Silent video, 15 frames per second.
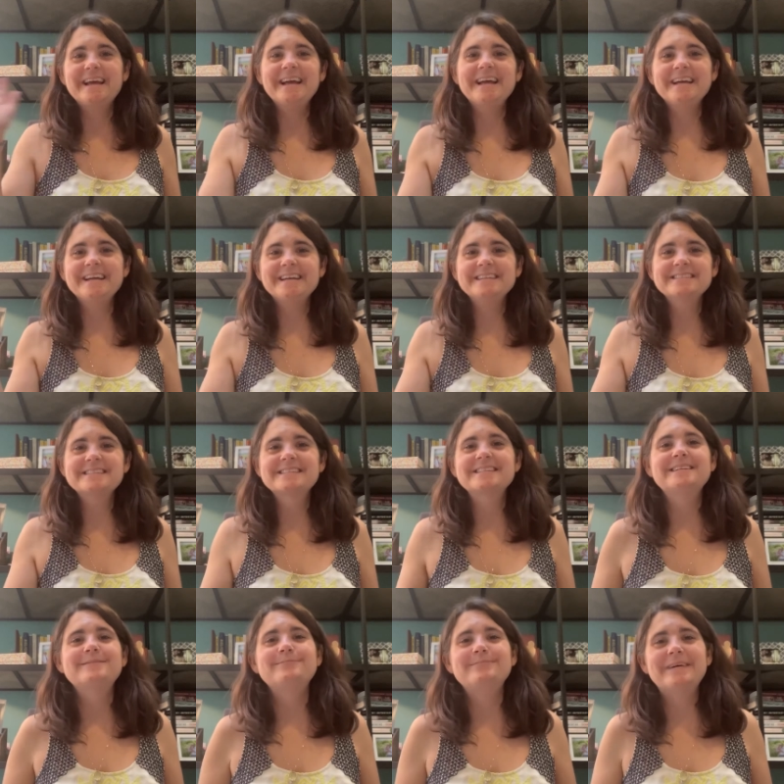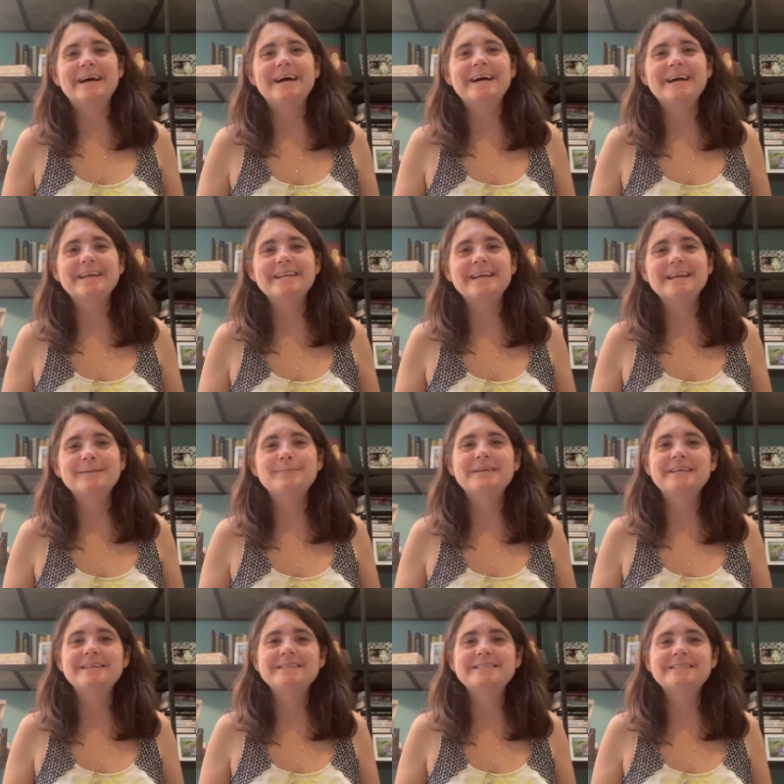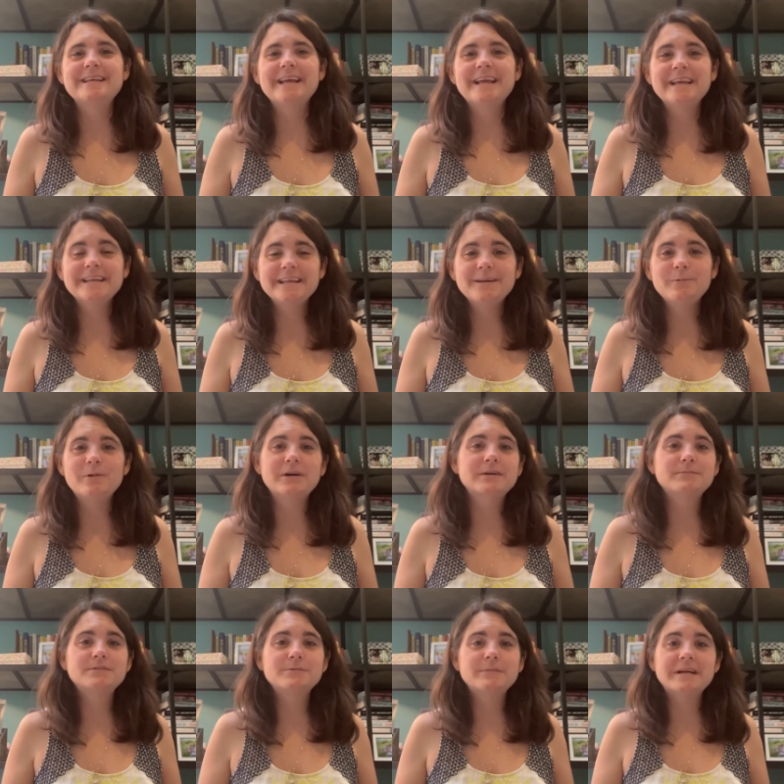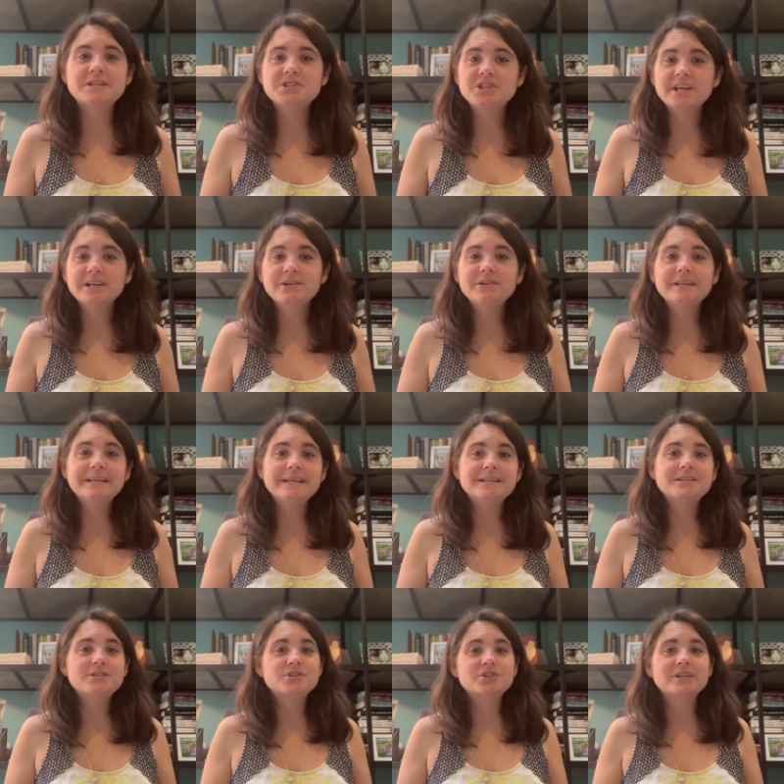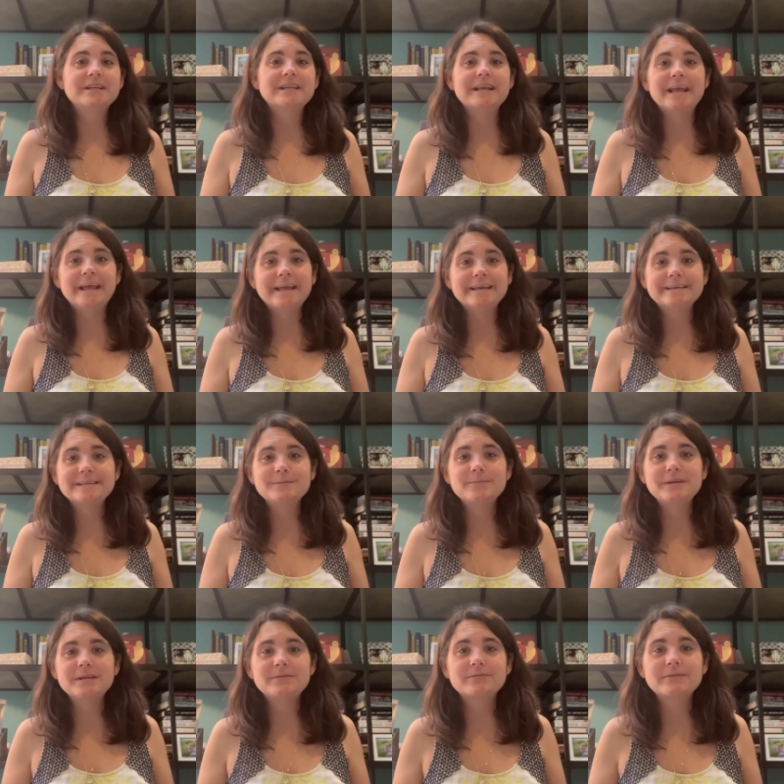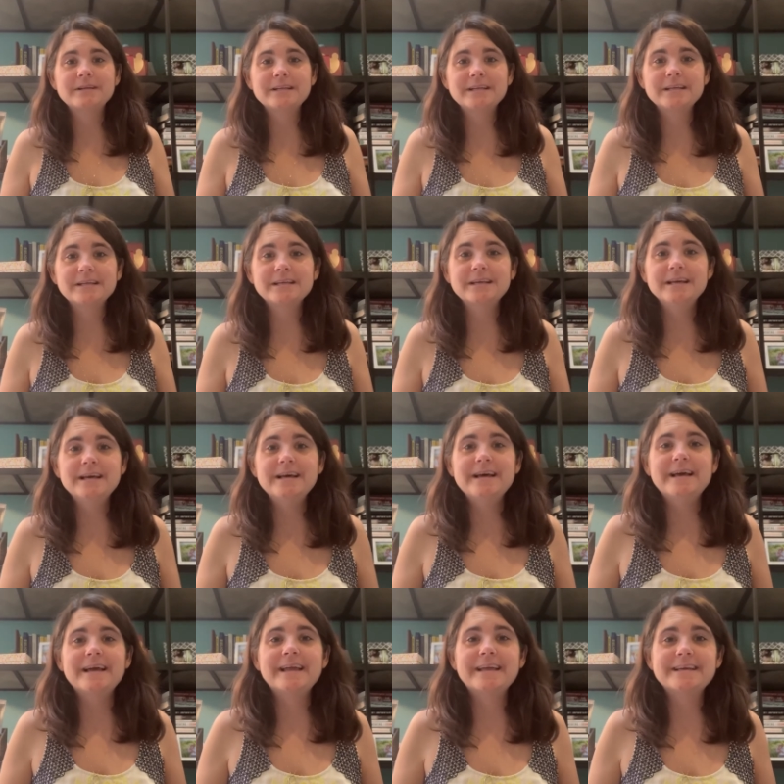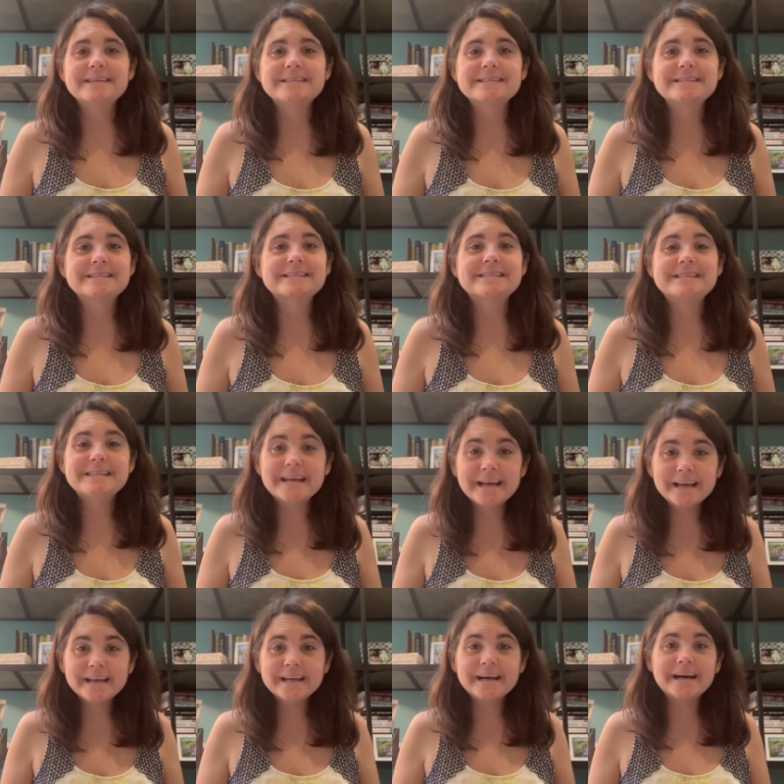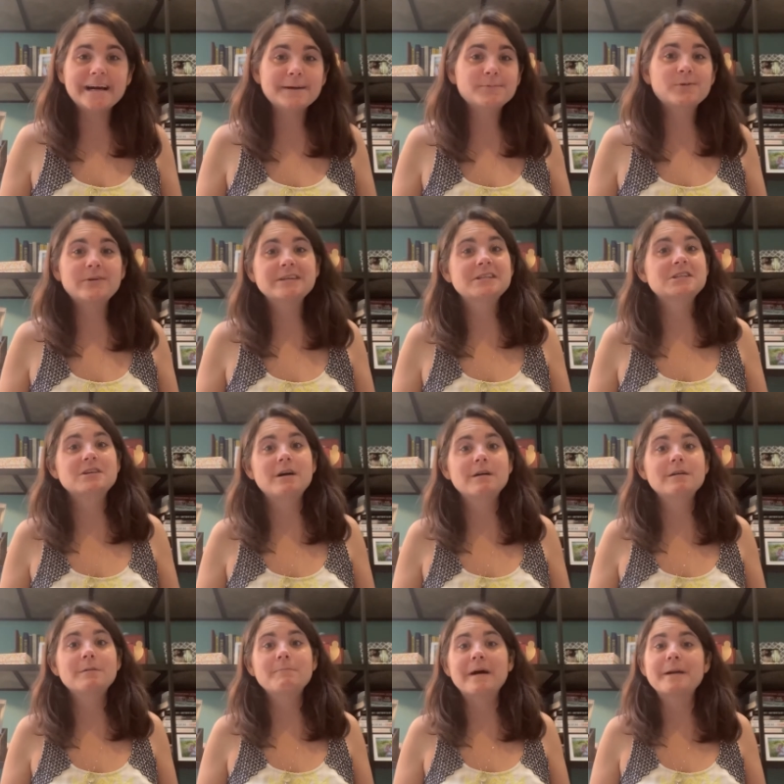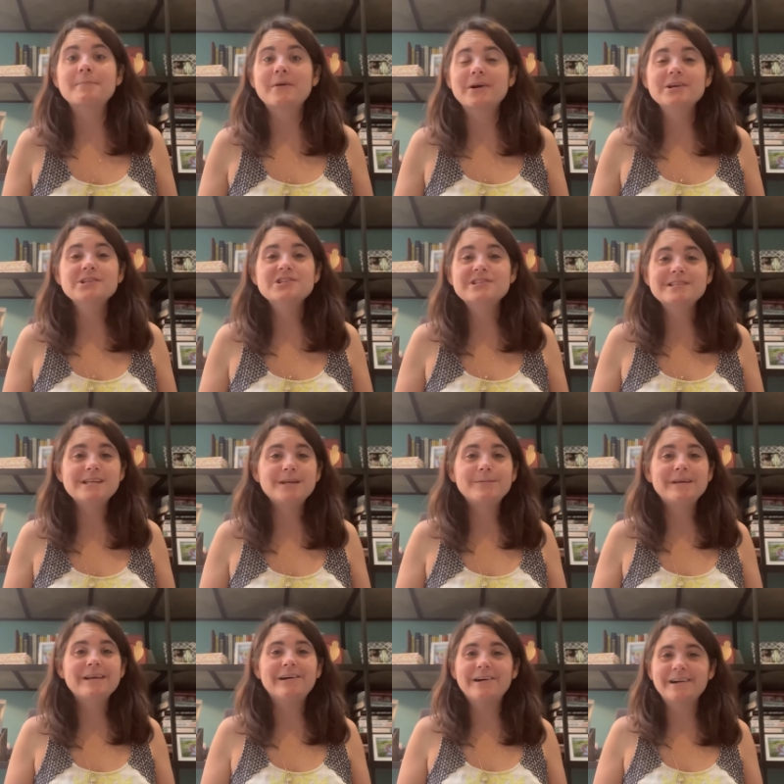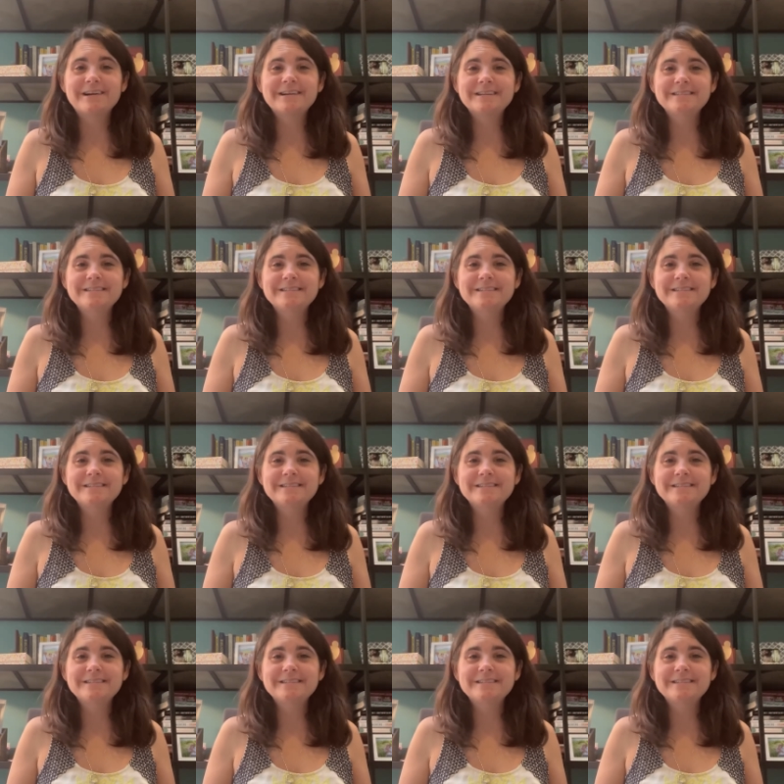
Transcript: Hey guys, my name is Annie. Welcome to my channel, Eat, Drink, and Be Reading. And today I'm going to talk my March TBR.